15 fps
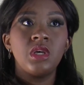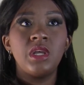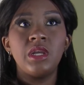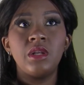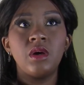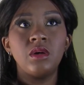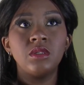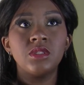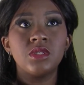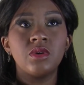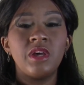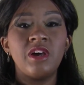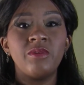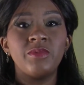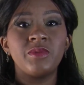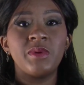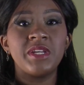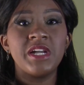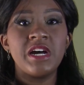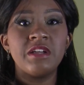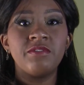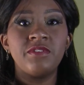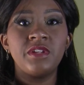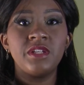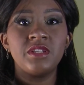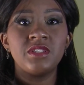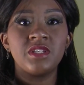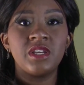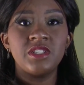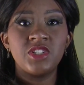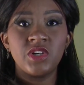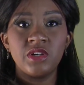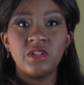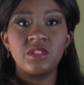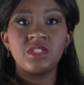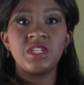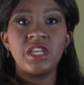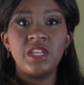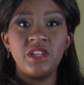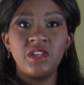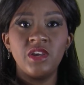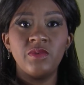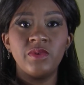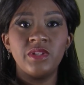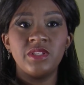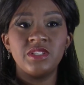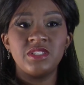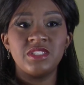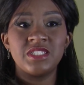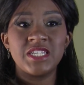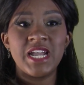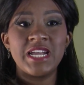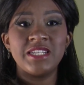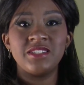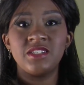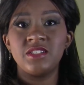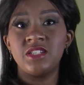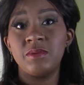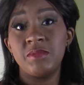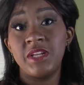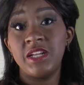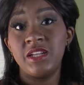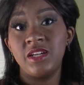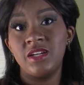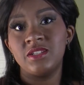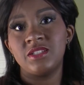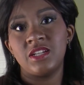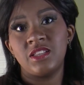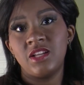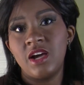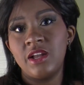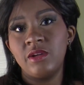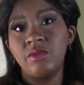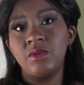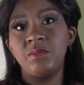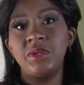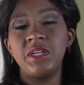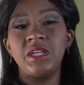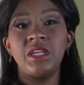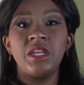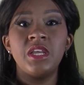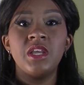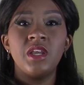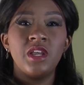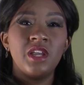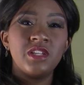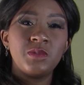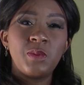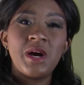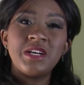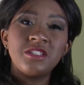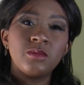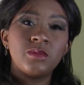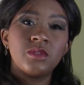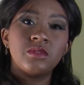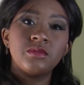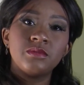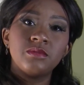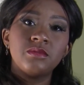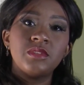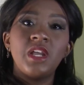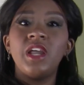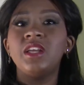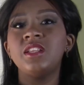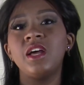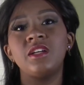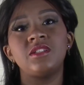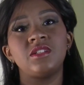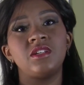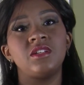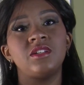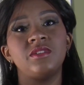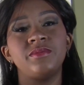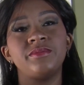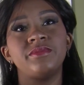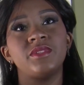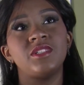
It also helped with my confidence. I started saying, you know what, this is not as intimidating as I thought it would be. It's possible, and that's good.